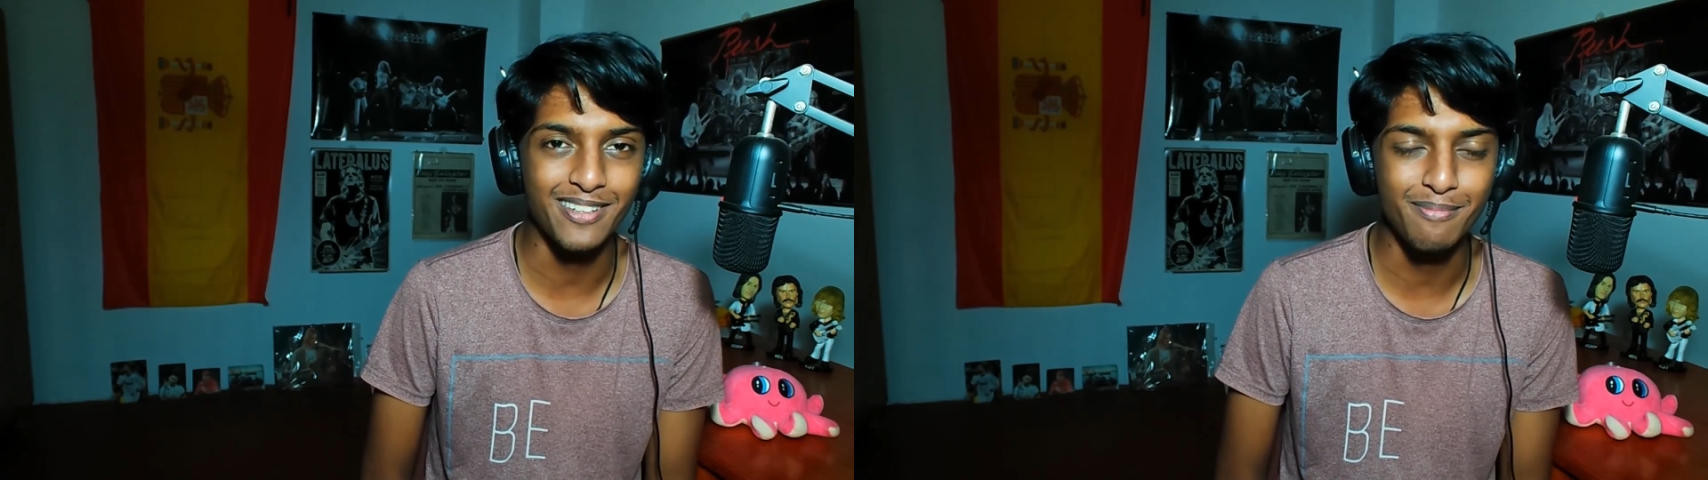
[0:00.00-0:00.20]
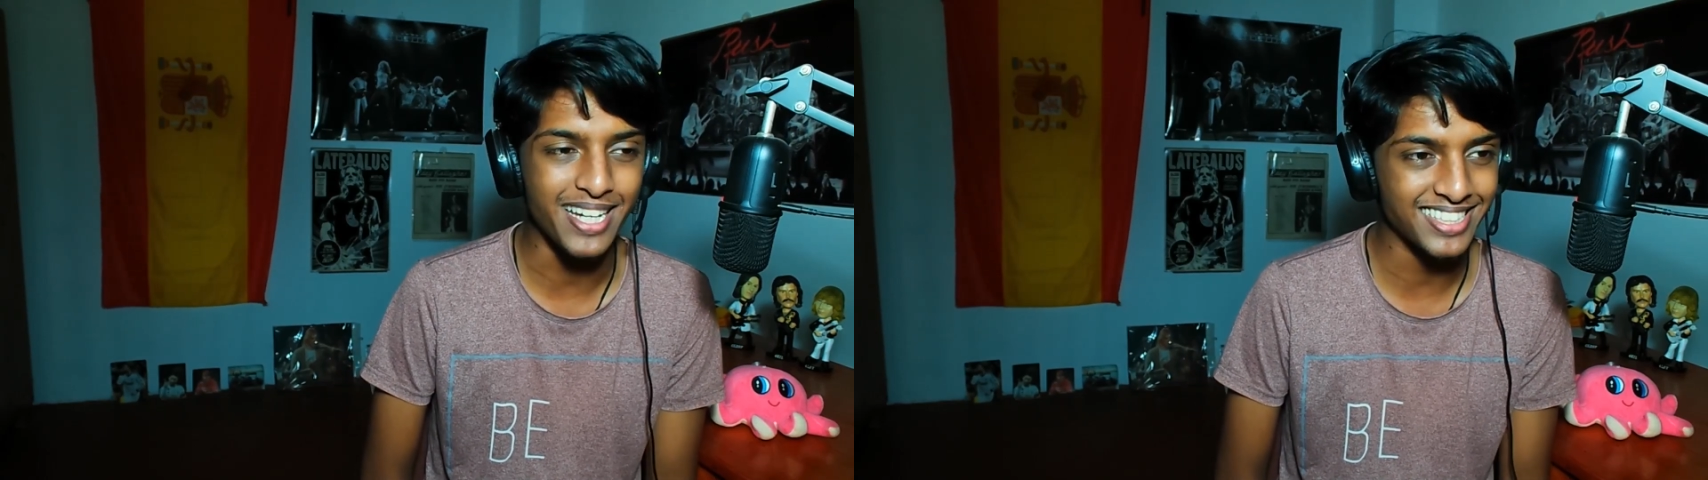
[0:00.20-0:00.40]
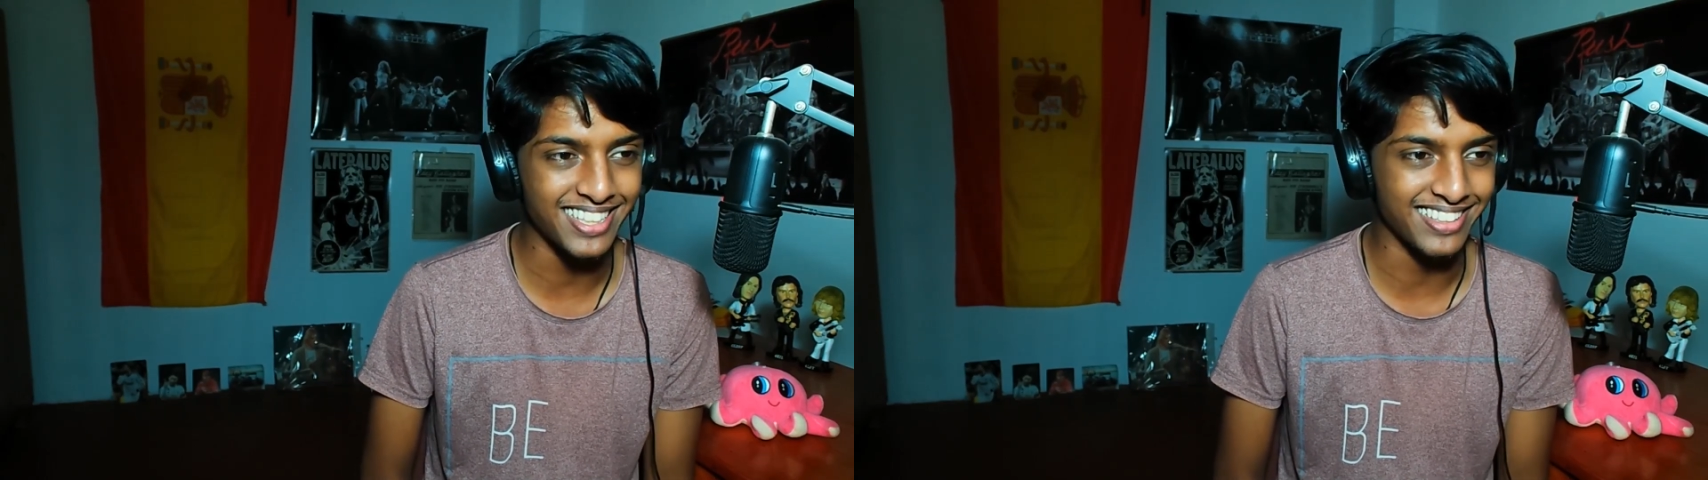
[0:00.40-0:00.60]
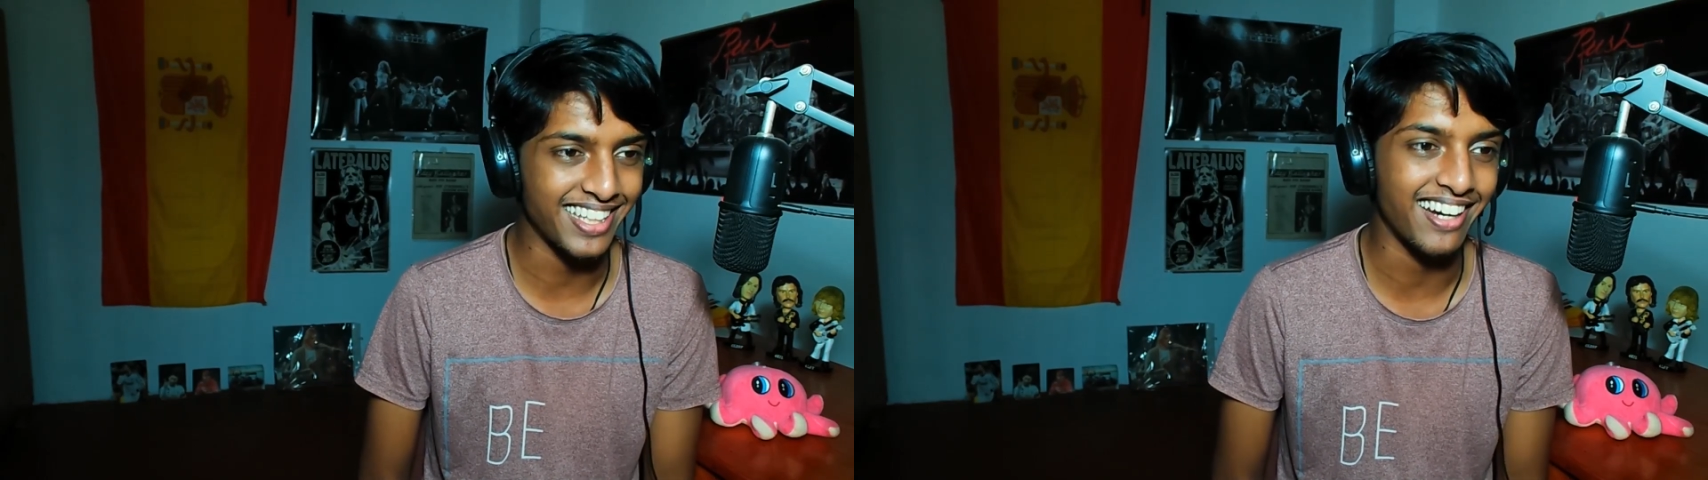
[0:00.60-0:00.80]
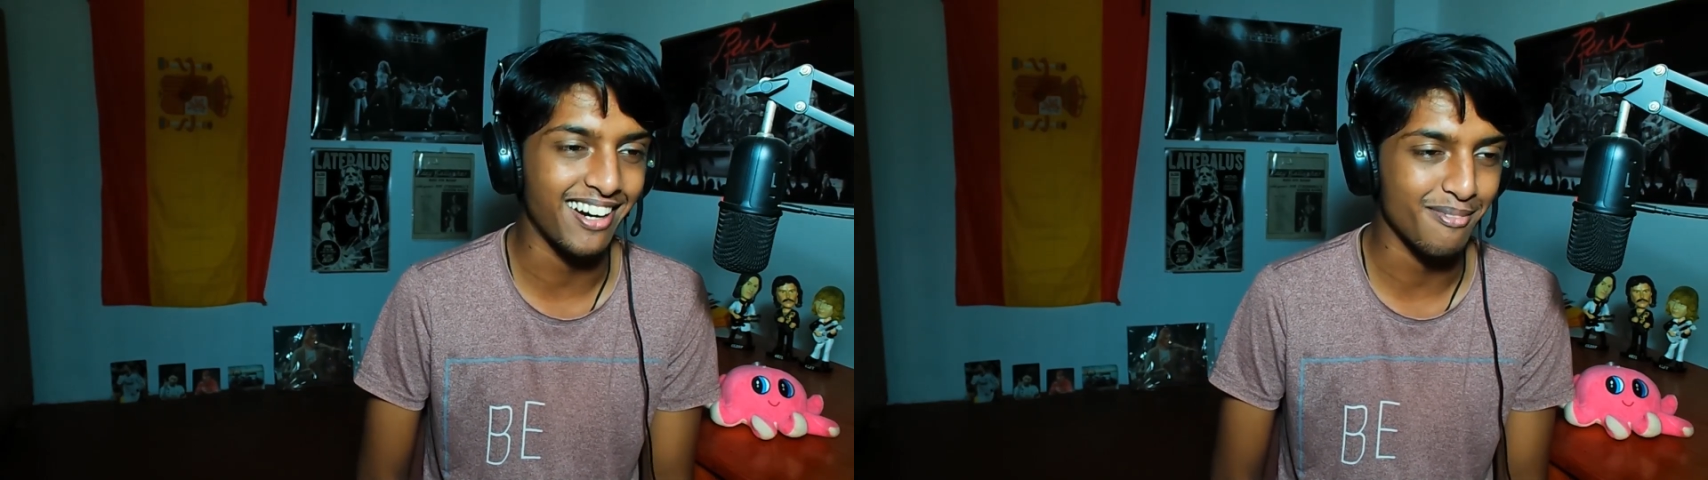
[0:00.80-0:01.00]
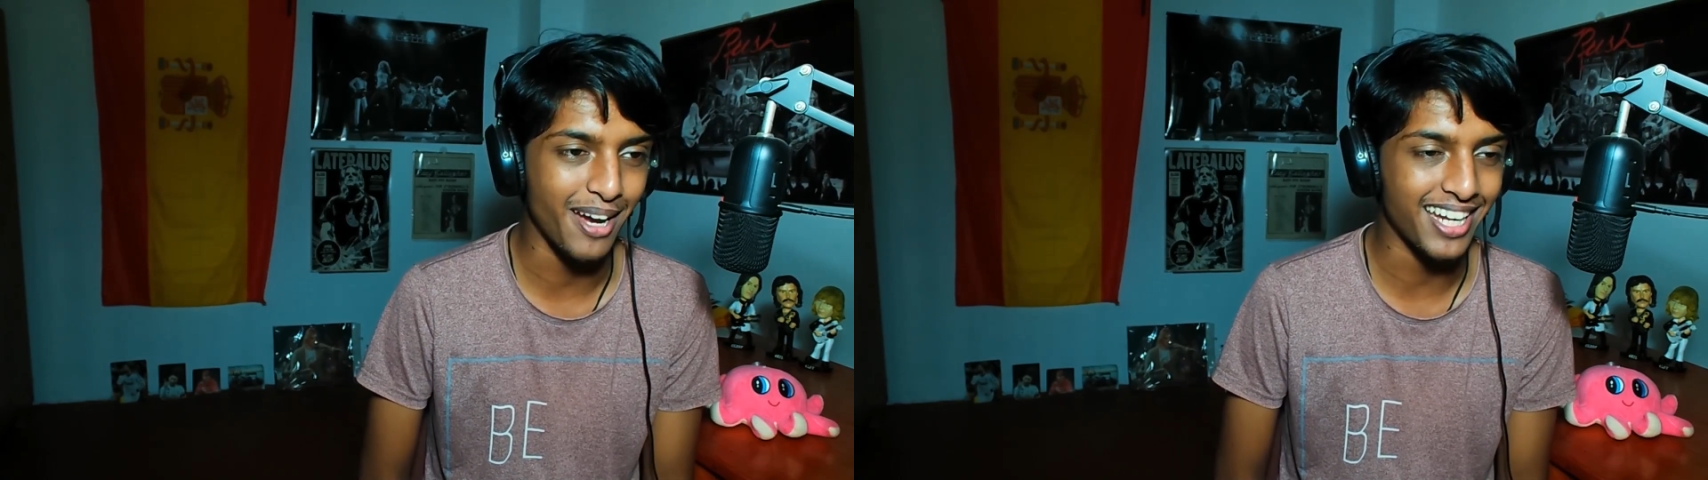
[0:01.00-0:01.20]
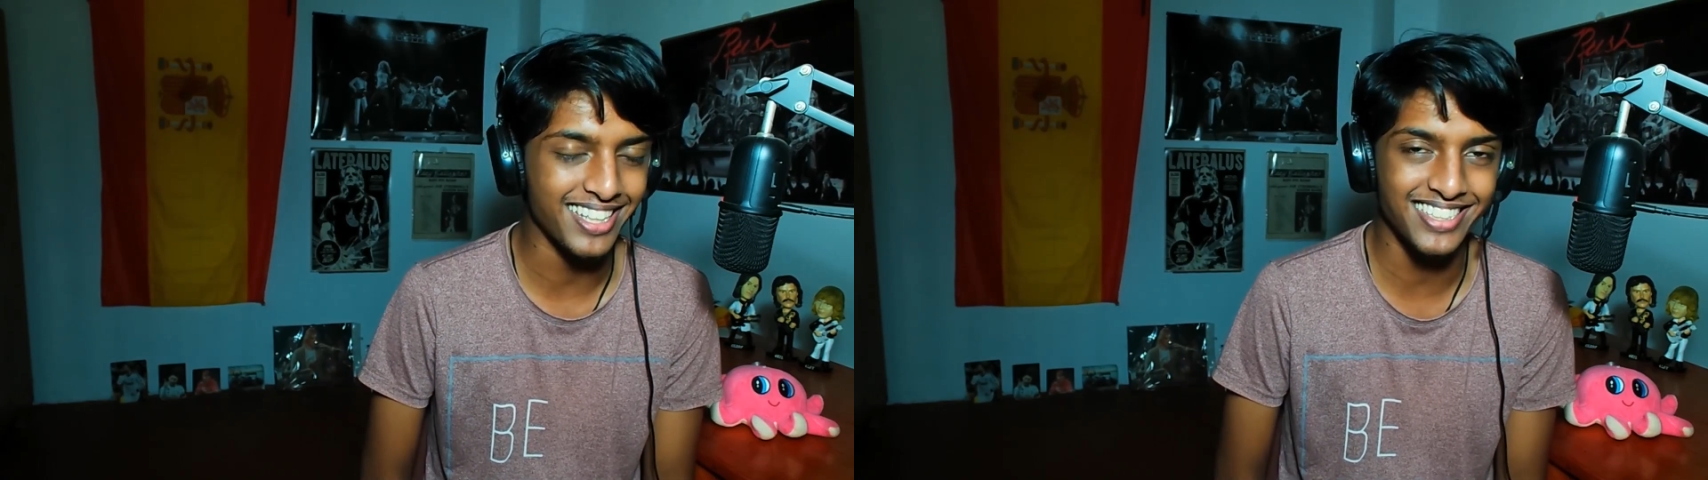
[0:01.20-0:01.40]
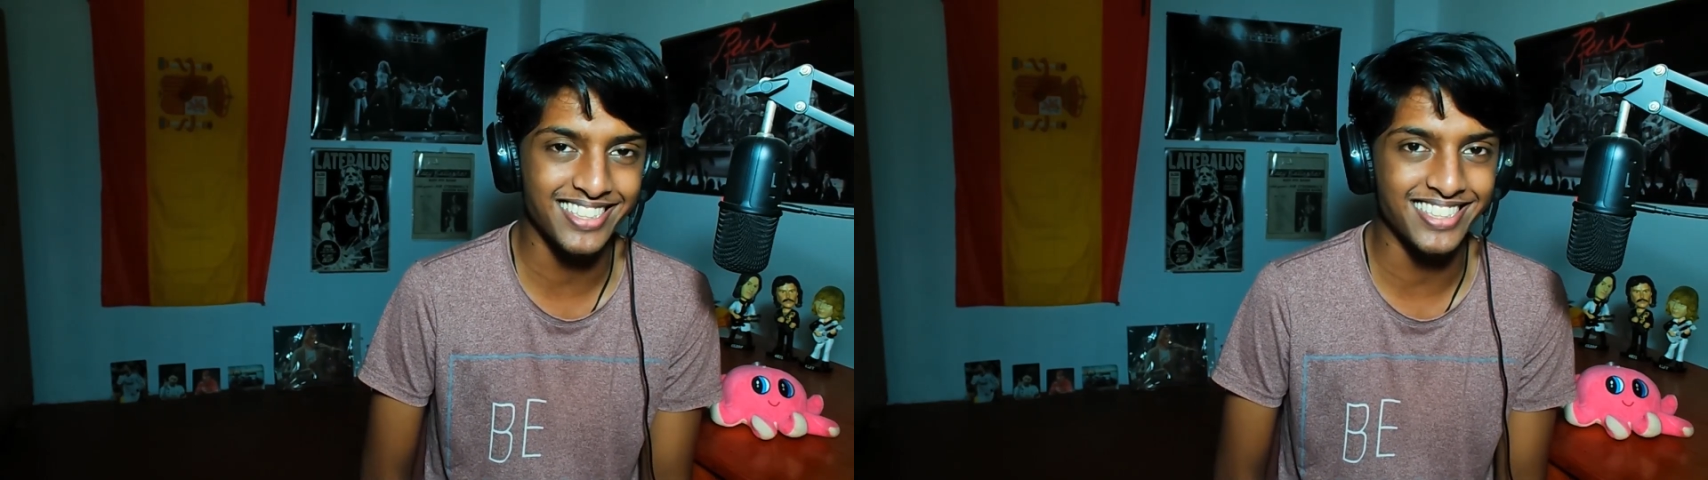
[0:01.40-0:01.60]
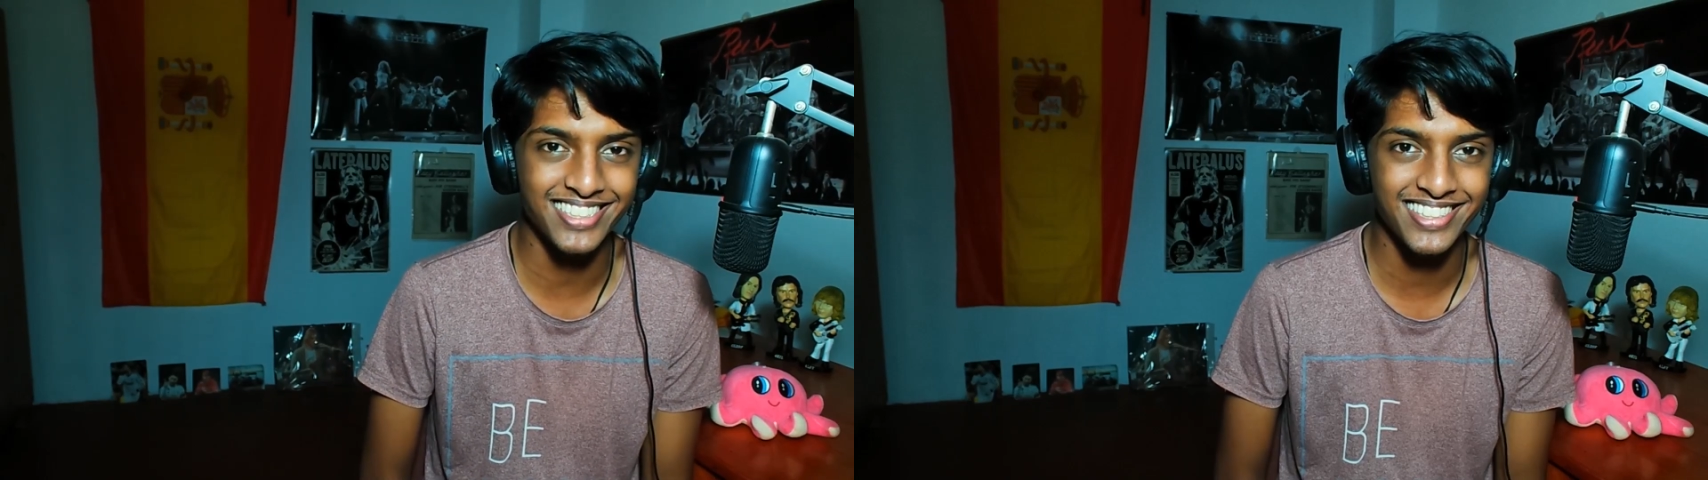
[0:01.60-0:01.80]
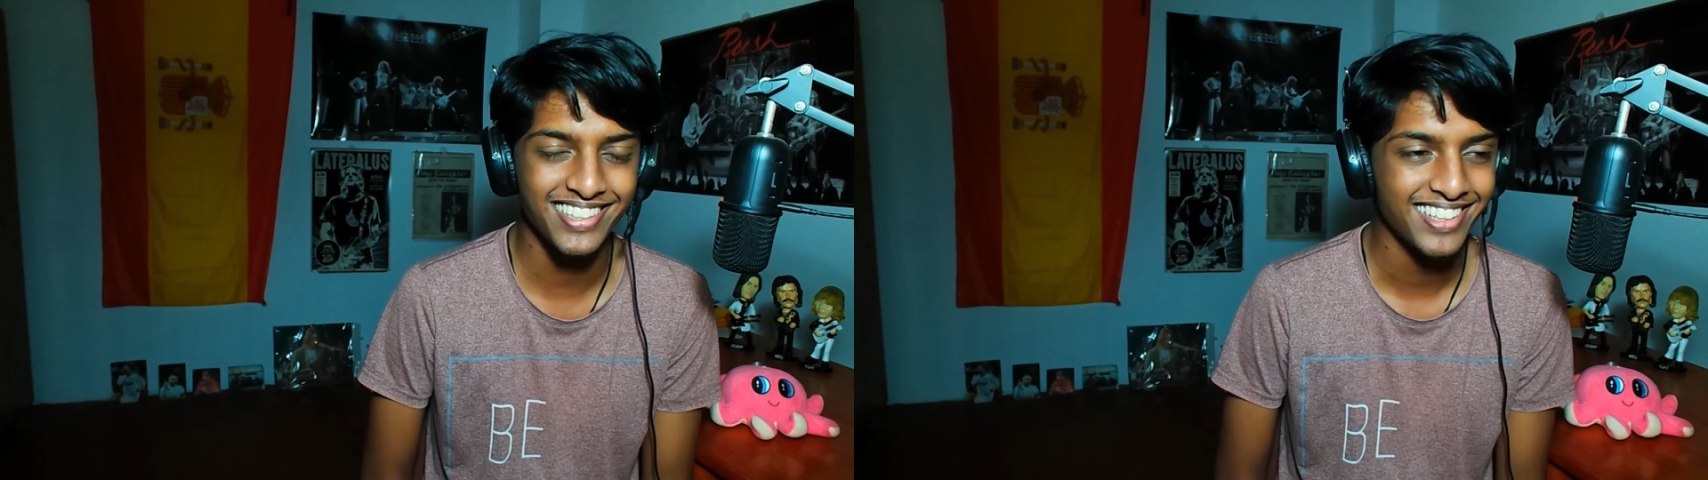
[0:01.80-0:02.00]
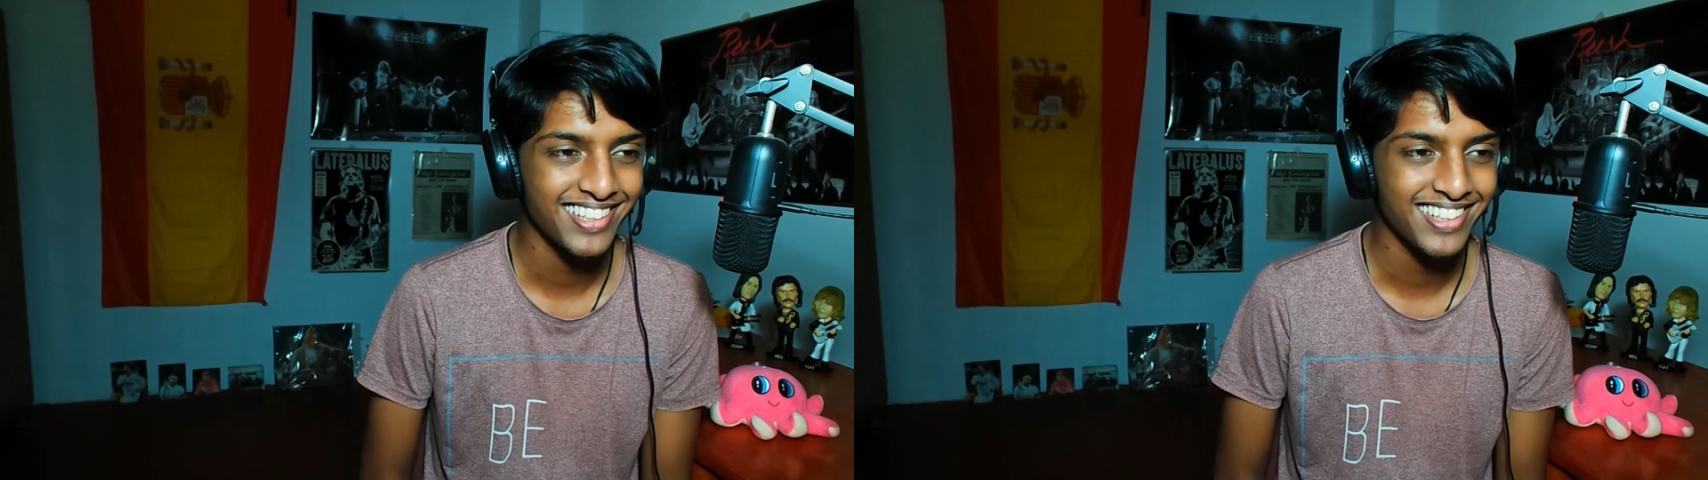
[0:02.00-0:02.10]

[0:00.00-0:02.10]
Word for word: amazing they are, man. It's just,